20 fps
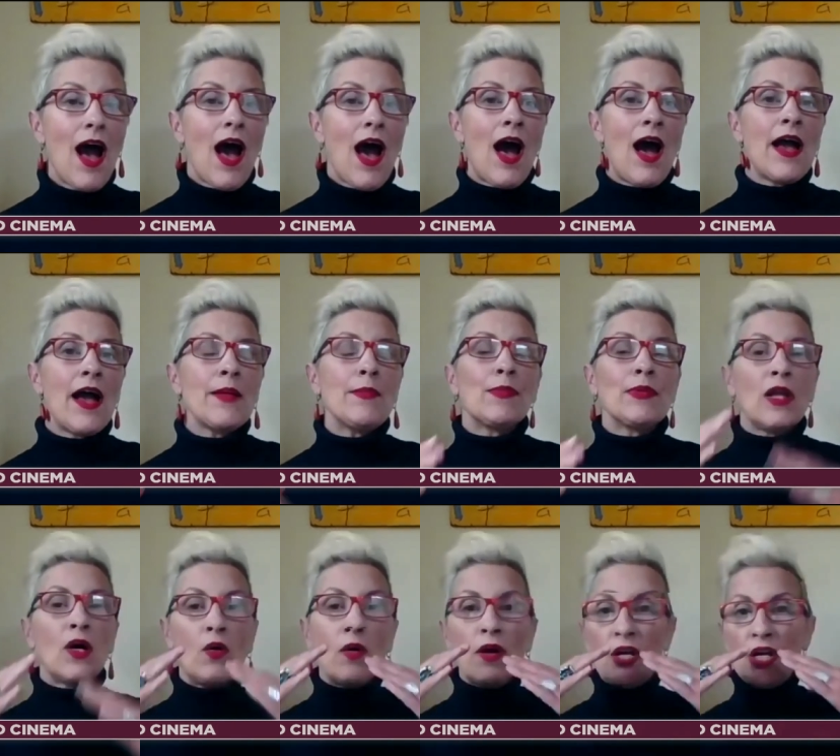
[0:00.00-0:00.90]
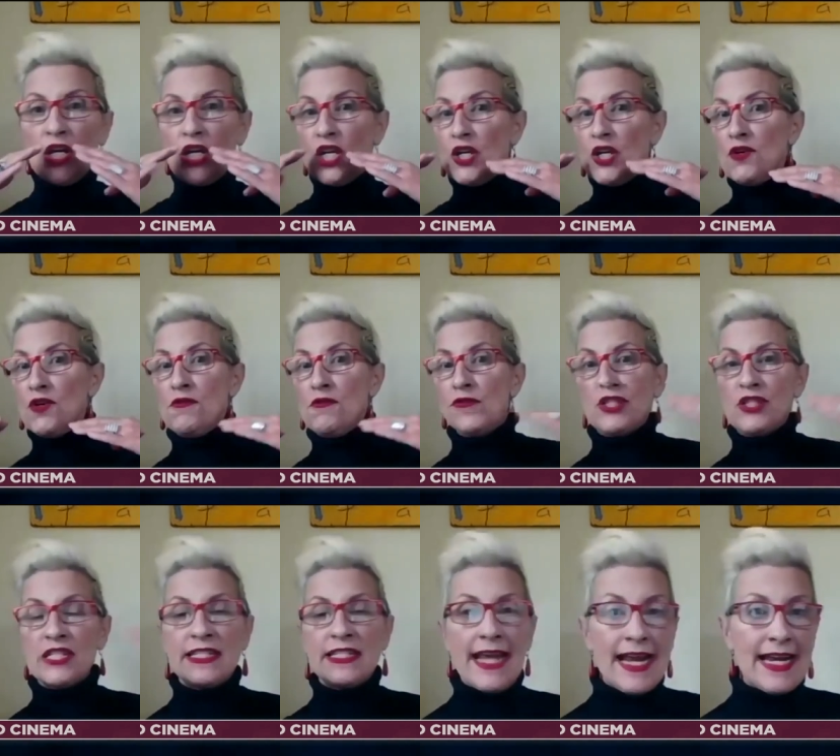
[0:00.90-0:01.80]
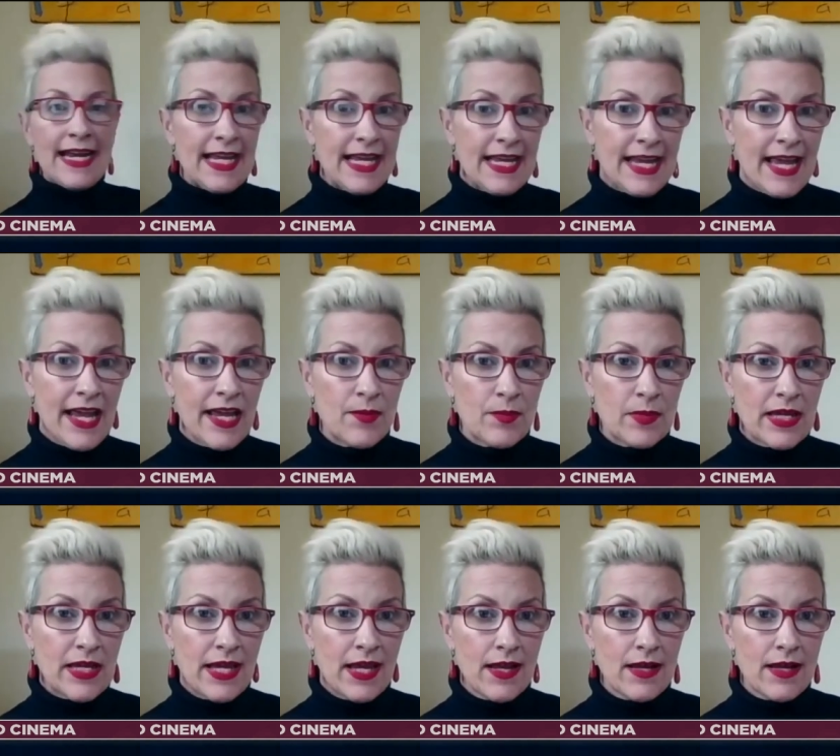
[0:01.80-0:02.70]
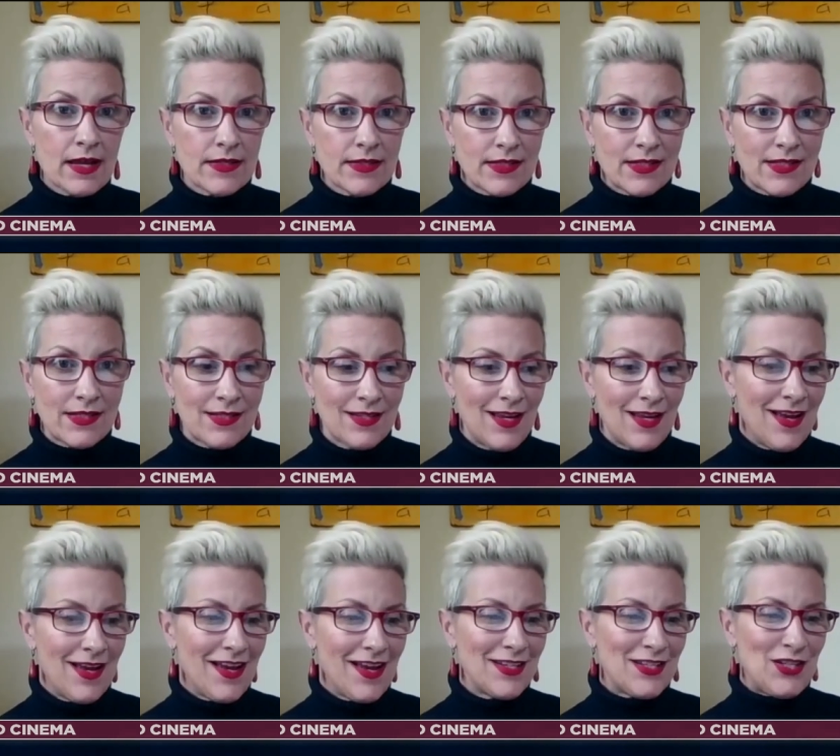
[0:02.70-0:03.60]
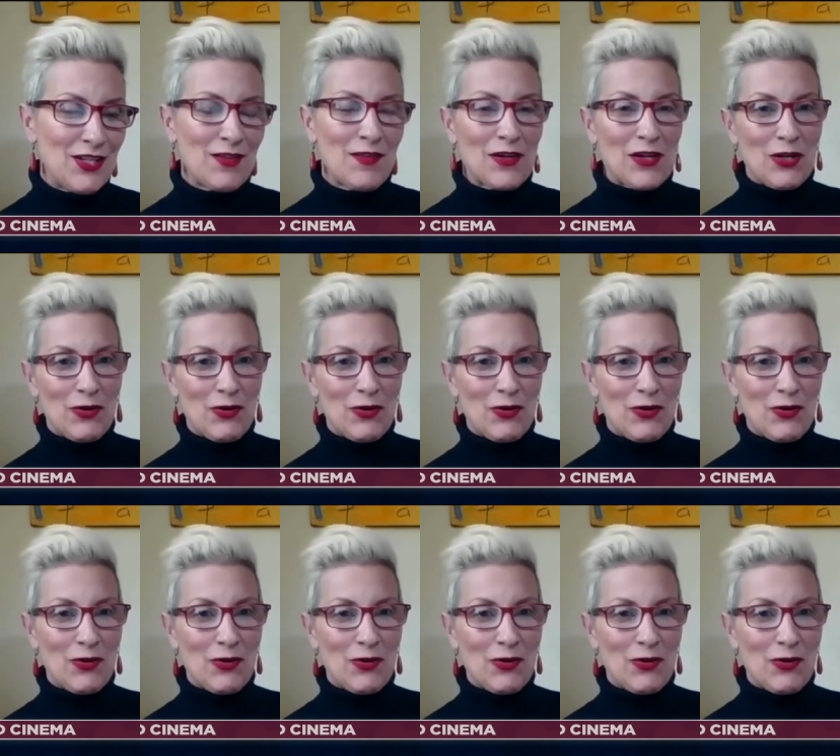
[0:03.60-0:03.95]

I blow a huge dating game kiss to the